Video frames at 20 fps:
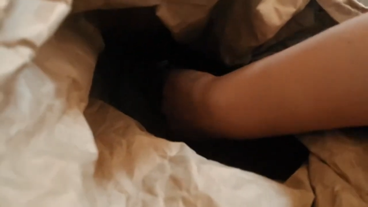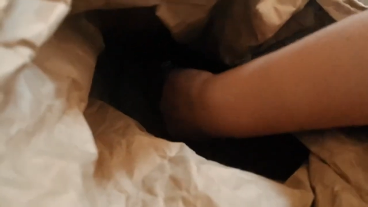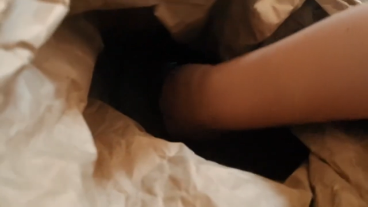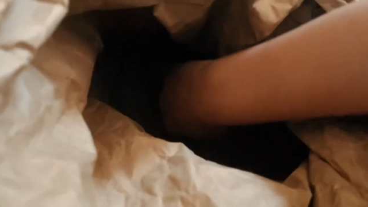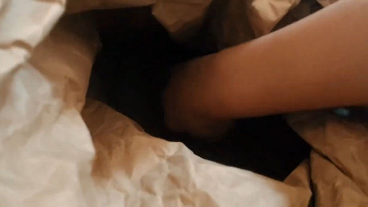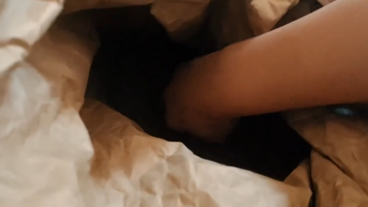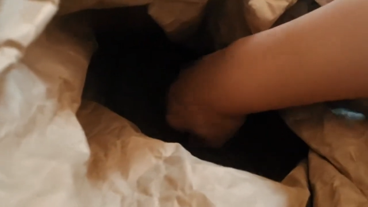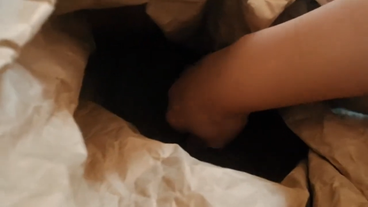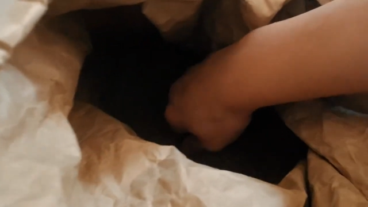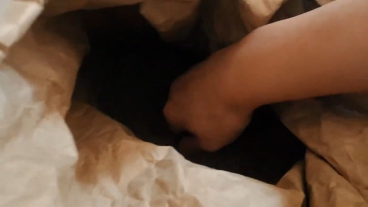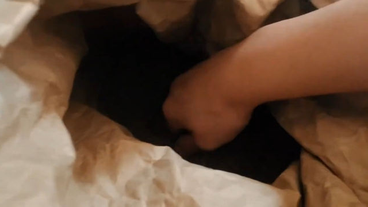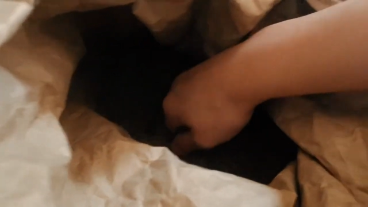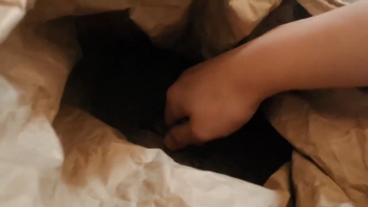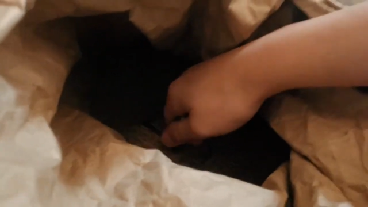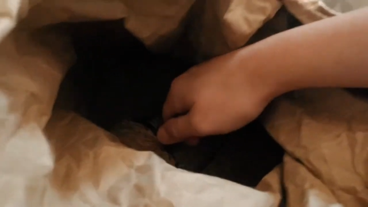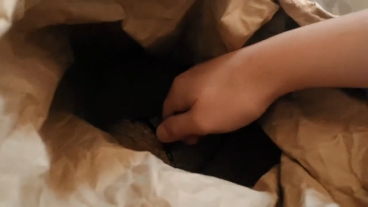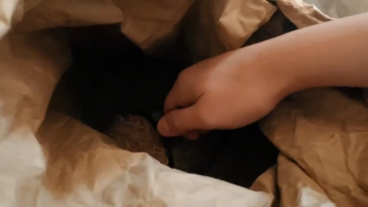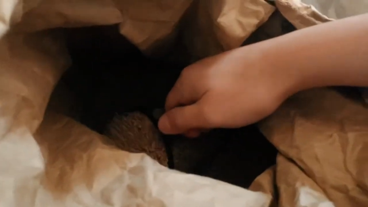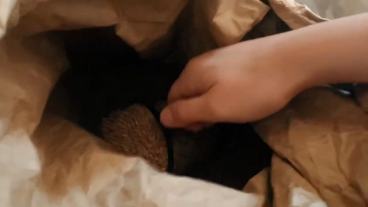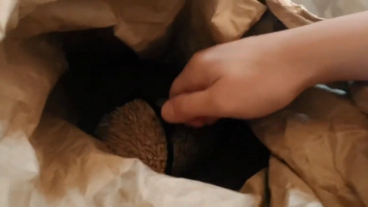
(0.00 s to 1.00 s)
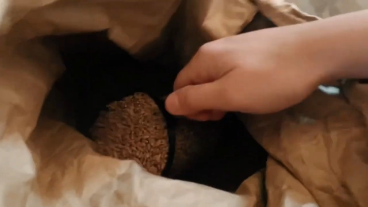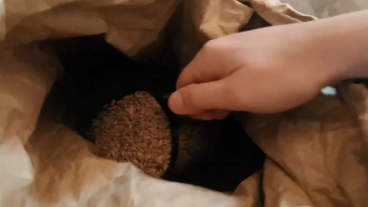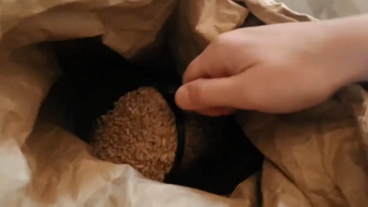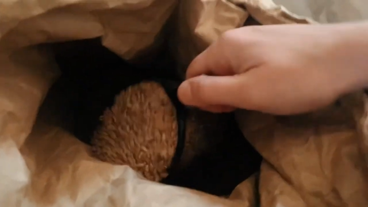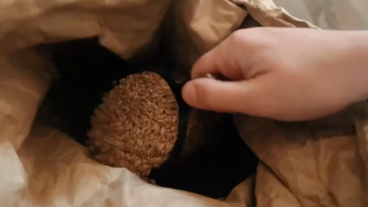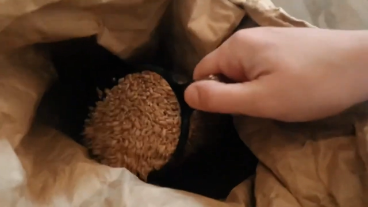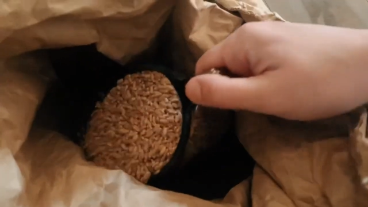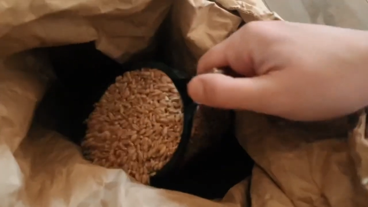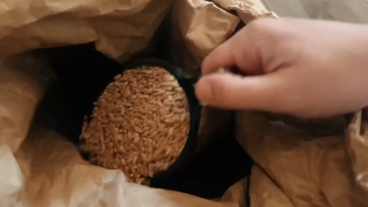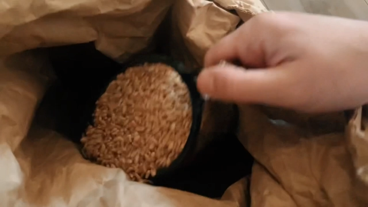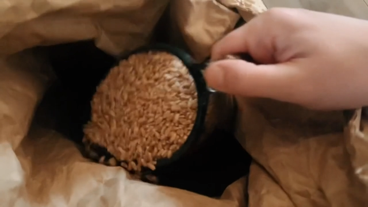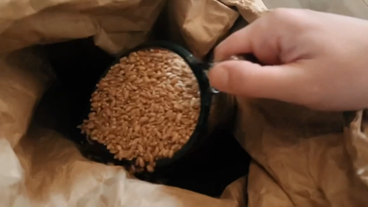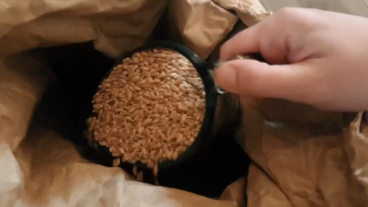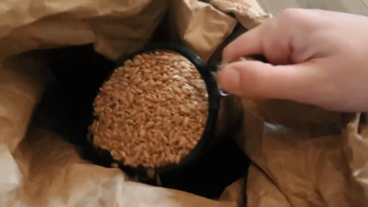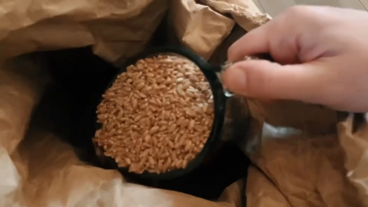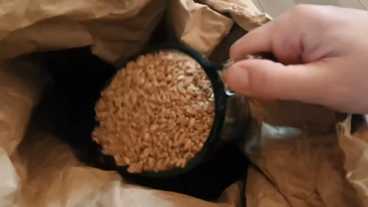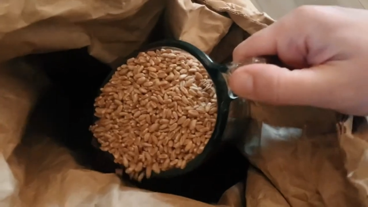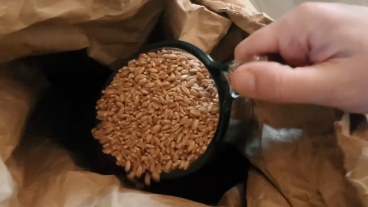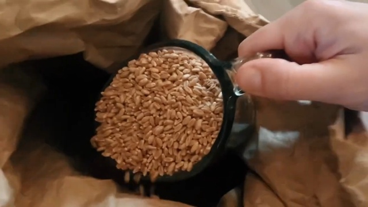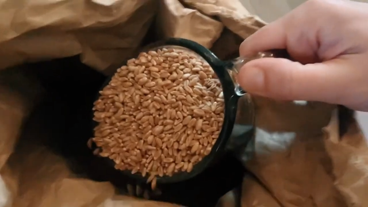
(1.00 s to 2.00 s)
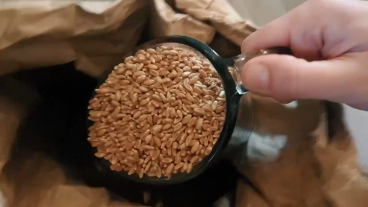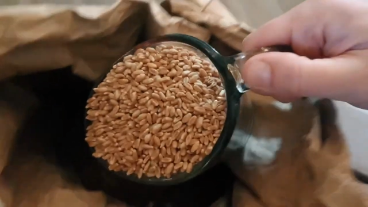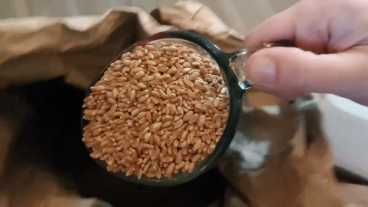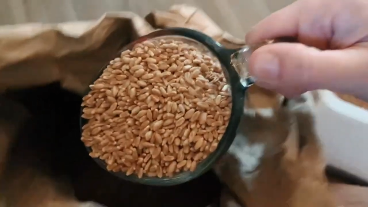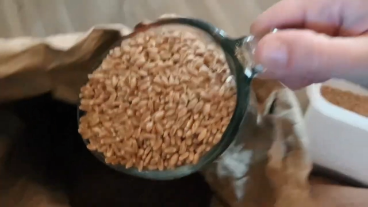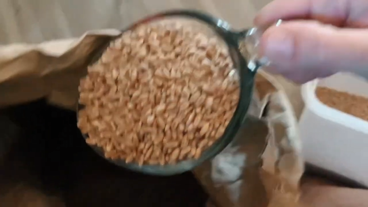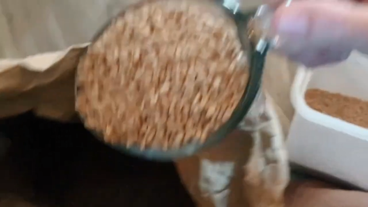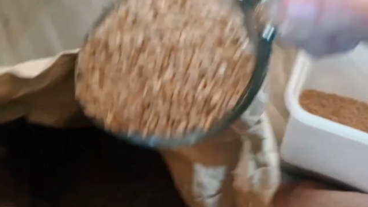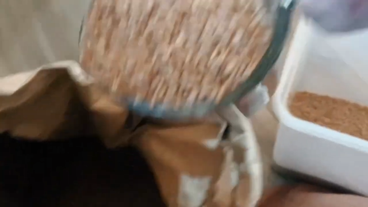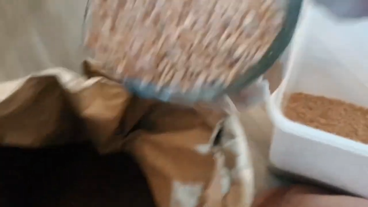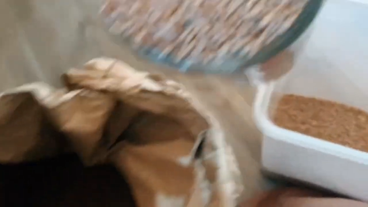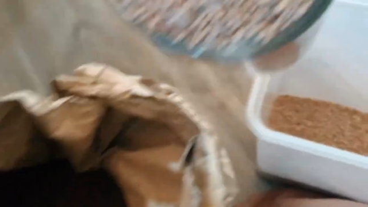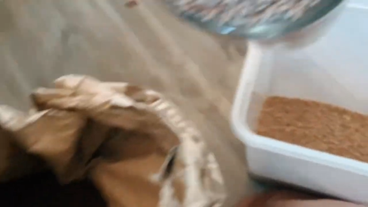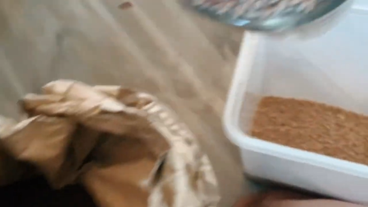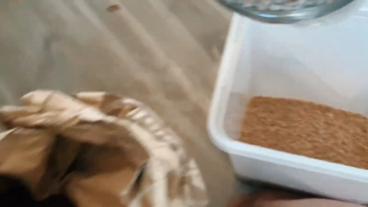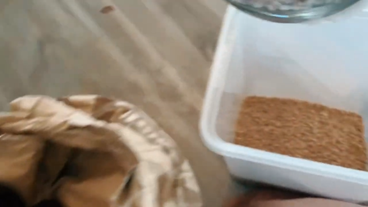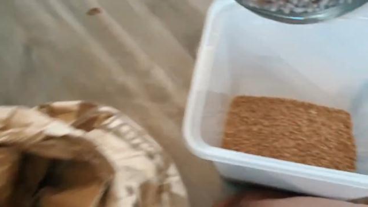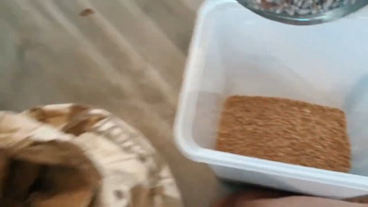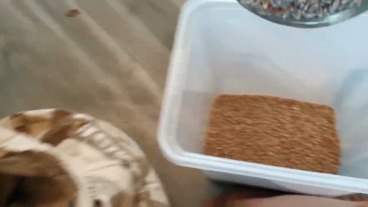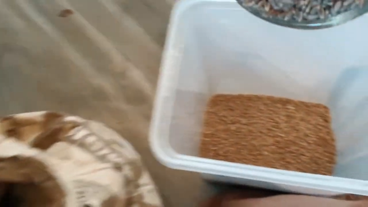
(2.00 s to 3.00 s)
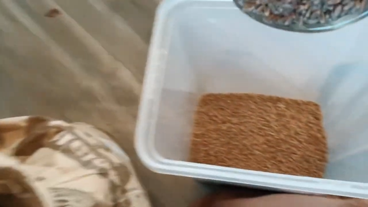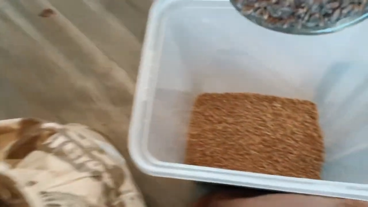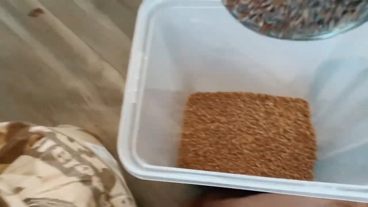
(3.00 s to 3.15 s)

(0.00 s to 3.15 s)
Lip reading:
[unreadable: no face in view]